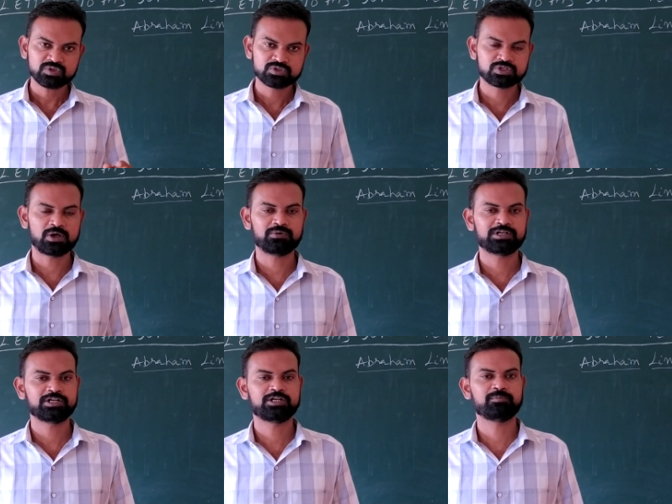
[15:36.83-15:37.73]

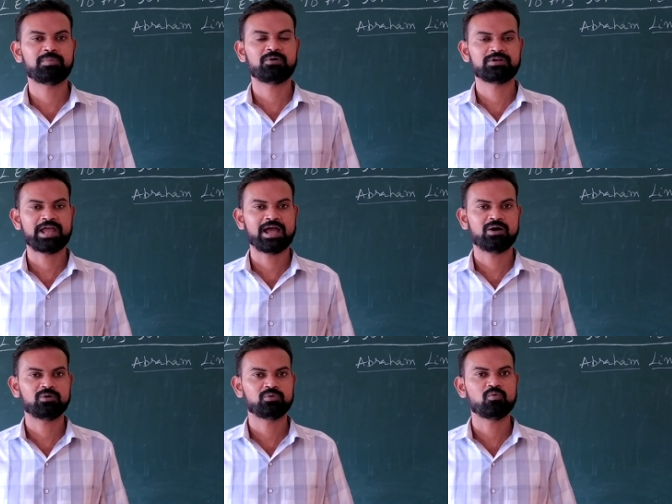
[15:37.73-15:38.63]
sovereignty power
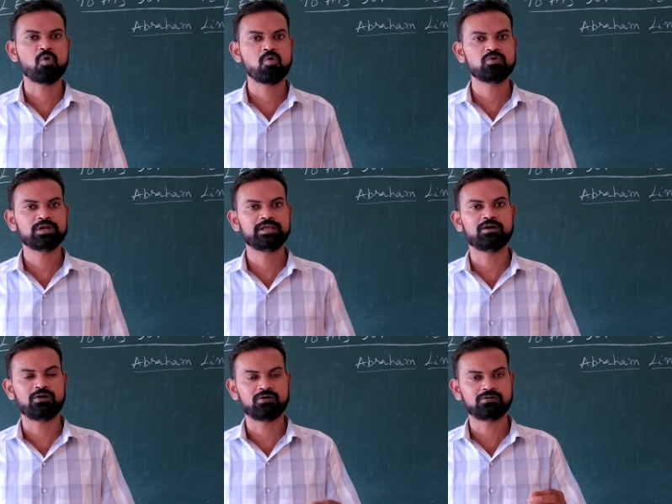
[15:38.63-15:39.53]
have
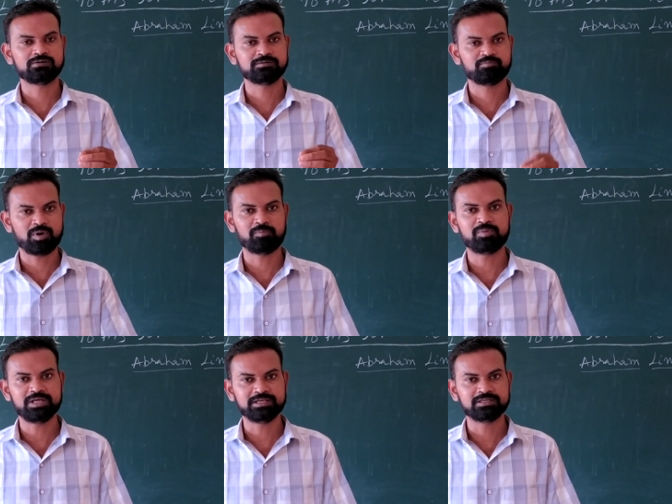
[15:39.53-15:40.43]
only on
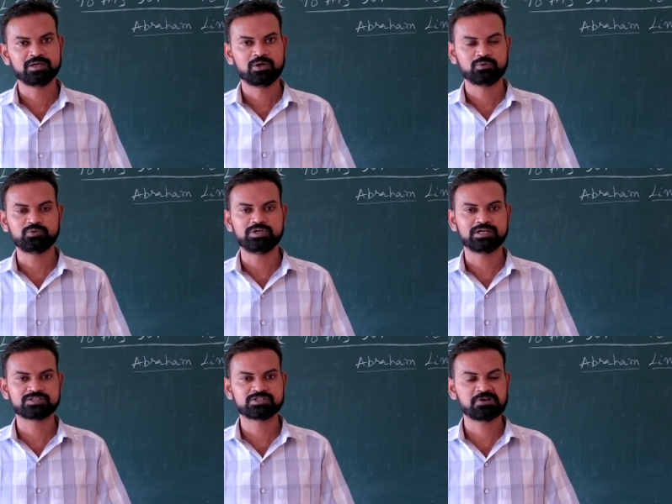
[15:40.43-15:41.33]
public. We
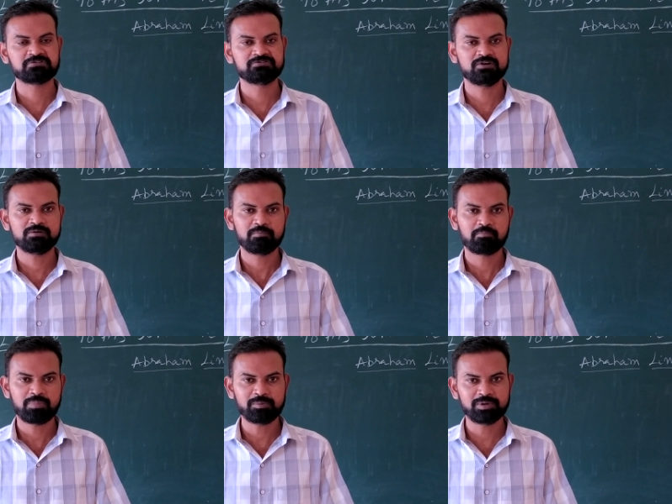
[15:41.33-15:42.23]
are served
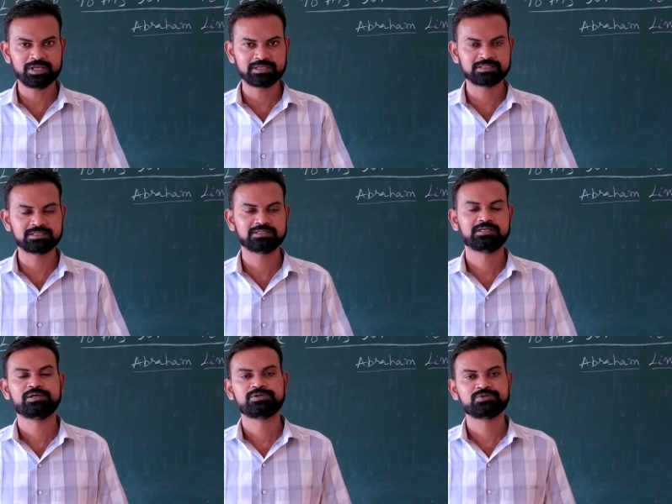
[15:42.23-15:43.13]
for public.
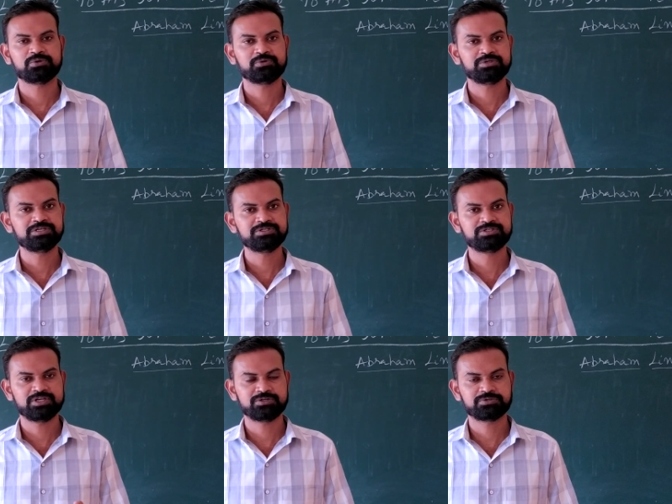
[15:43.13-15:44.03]
So he
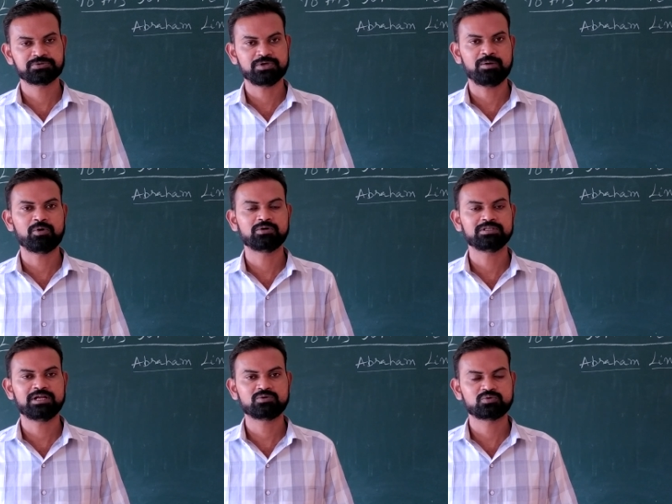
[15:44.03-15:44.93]
said about
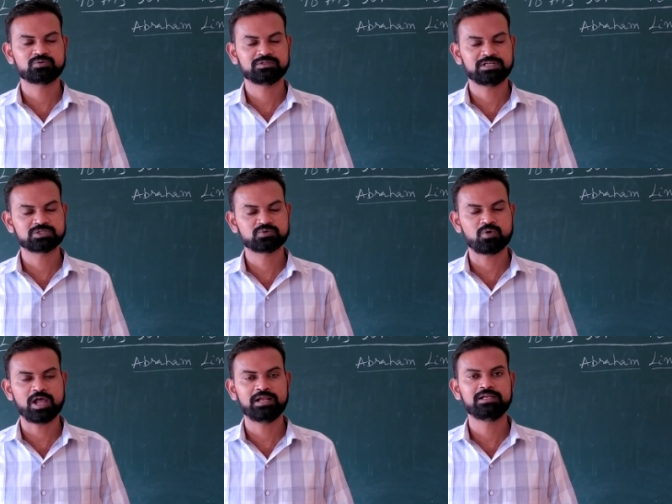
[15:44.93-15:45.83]
that. That's
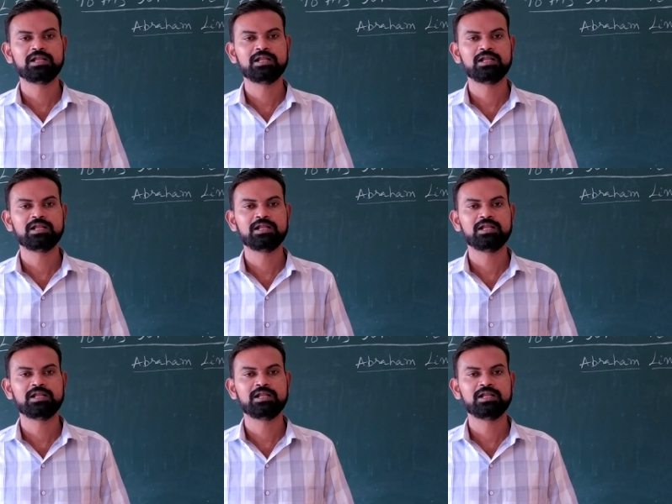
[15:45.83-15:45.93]
why